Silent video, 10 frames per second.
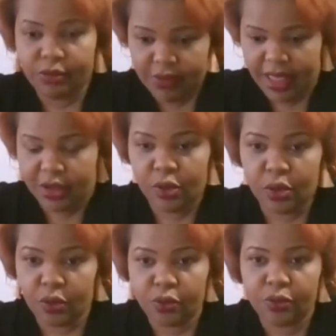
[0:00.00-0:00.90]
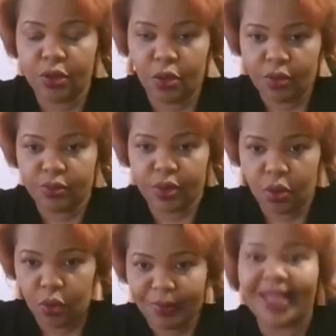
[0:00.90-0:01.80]
the
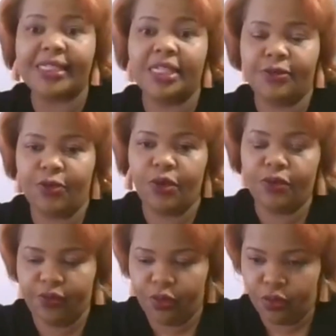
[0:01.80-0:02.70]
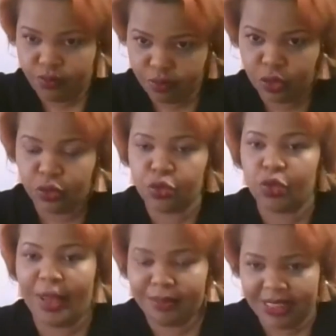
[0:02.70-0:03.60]
whole passage for to
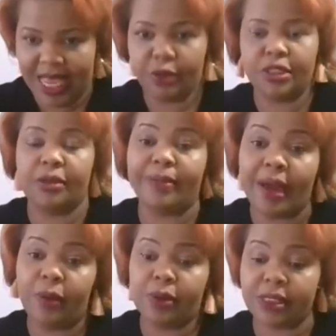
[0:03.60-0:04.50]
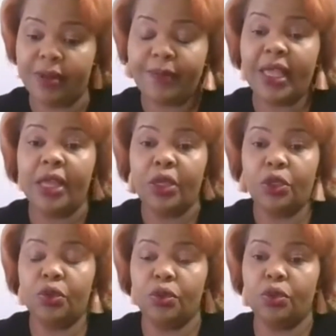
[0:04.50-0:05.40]
empty out the bowels.
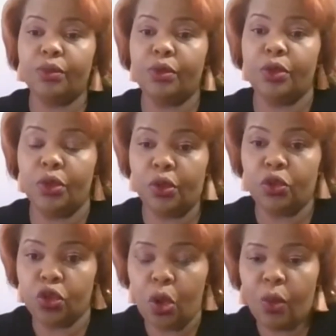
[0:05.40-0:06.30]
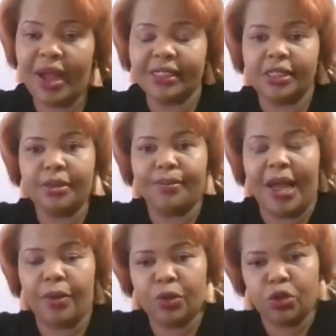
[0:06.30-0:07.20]
You don't want the
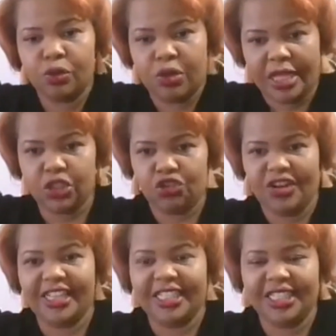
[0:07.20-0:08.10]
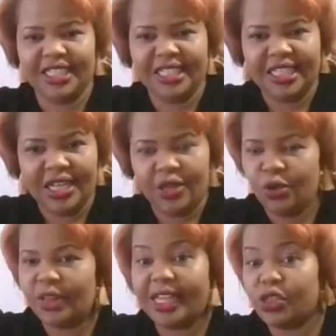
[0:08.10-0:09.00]
bowels to then stretch.
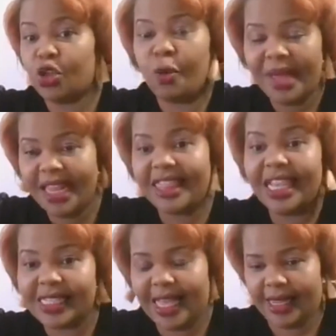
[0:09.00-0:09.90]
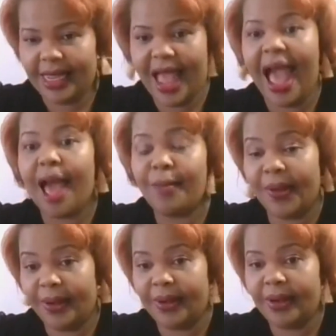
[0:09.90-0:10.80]
There's so many things that can
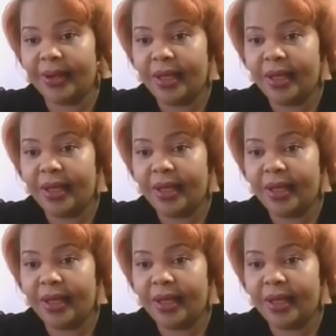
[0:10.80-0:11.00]
happen